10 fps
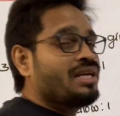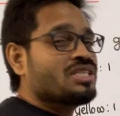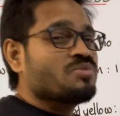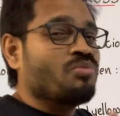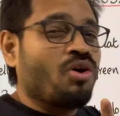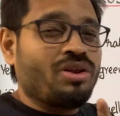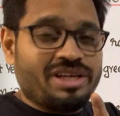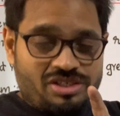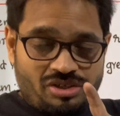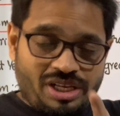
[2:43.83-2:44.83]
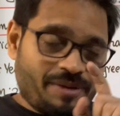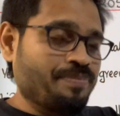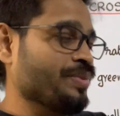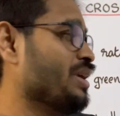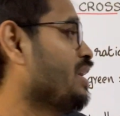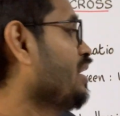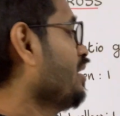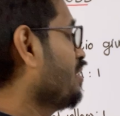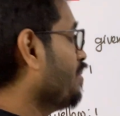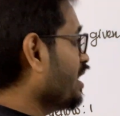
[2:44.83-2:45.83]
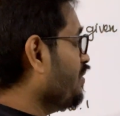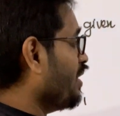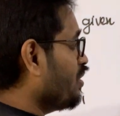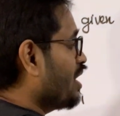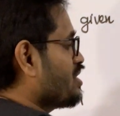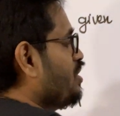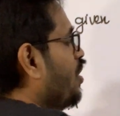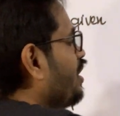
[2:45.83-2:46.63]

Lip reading: a small letter t. By the way, you guys know